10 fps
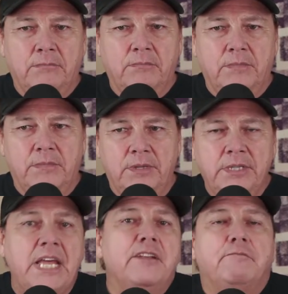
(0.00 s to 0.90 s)

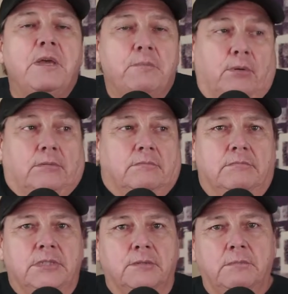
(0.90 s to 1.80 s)
Native people,
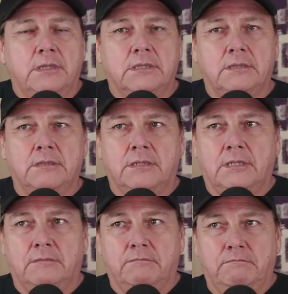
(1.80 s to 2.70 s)
you
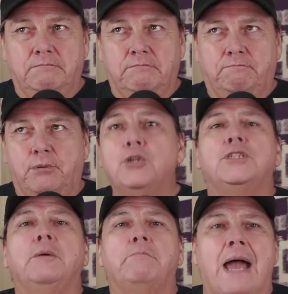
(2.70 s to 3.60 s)
know,
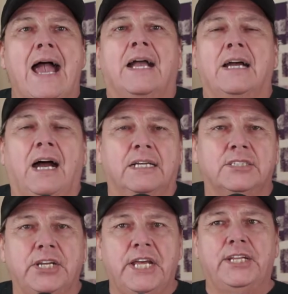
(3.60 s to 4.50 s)
pushing back on
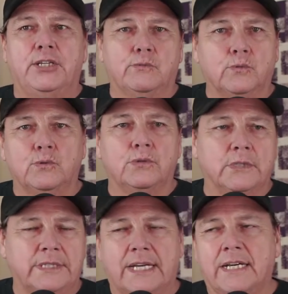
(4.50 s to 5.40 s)
Canadian rule
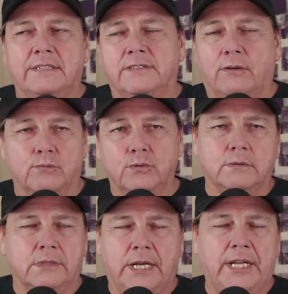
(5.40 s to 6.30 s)
and that kind of stuff,
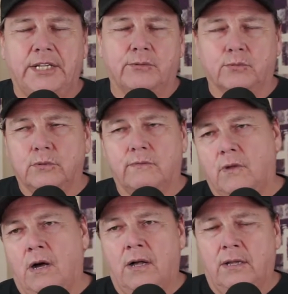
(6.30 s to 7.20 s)
Canadian rule of
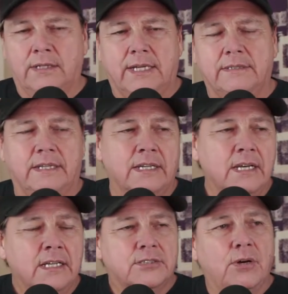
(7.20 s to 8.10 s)
law, all that thing.
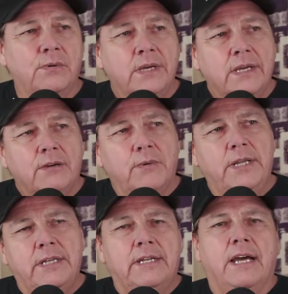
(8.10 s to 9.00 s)
So what
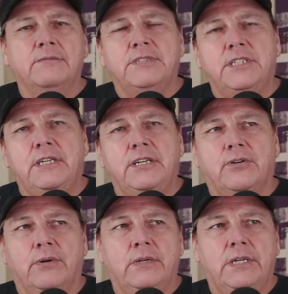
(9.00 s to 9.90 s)
he had done was
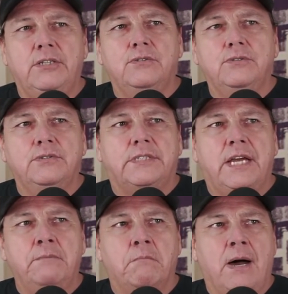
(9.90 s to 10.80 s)
he used
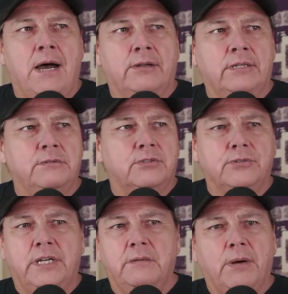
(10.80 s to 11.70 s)
a model that was
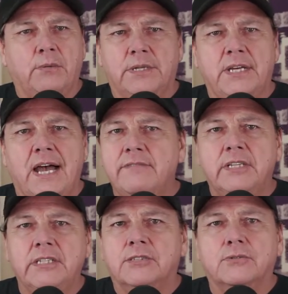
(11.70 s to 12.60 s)
created by one of the Ivy
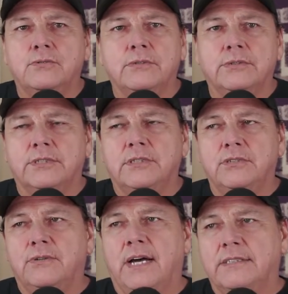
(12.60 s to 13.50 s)
League schools in the
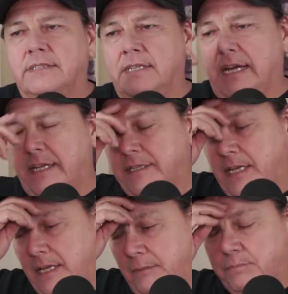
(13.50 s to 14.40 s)
U.S., and
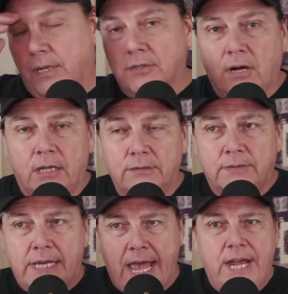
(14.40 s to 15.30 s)
he plugged all
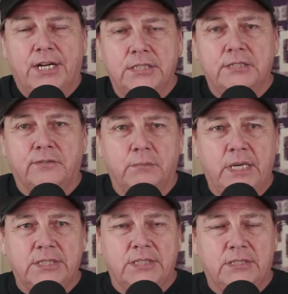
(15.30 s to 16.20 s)
of Canada's
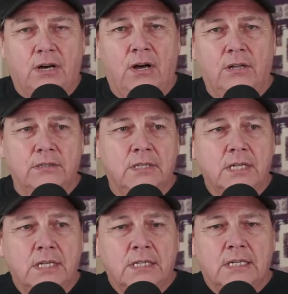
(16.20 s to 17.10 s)
information, all
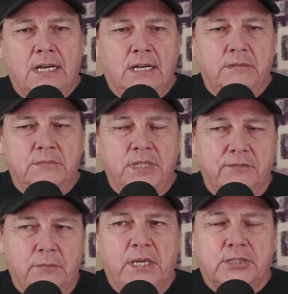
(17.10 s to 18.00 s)
the
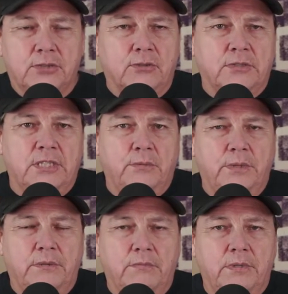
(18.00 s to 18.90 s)
information associated
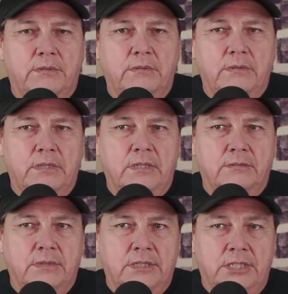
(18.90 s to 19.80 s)
with you
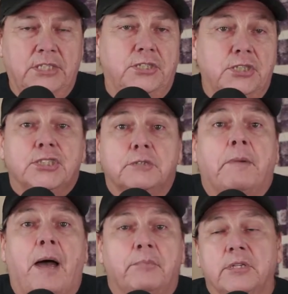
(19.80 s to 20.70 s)
know, the indigenous
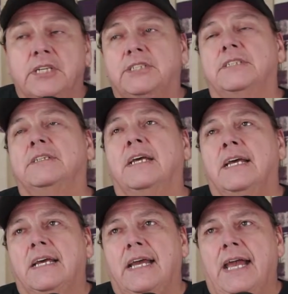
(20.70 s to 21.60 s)
population,
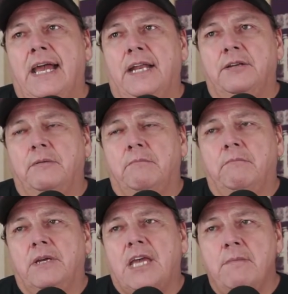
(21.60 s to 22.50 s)
and
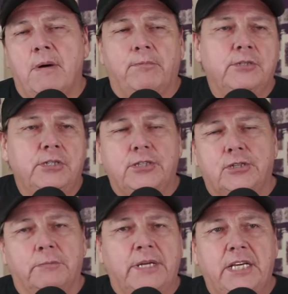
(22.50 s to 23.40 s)
came up with a
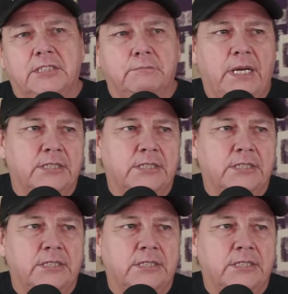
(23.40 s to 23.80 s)
determination based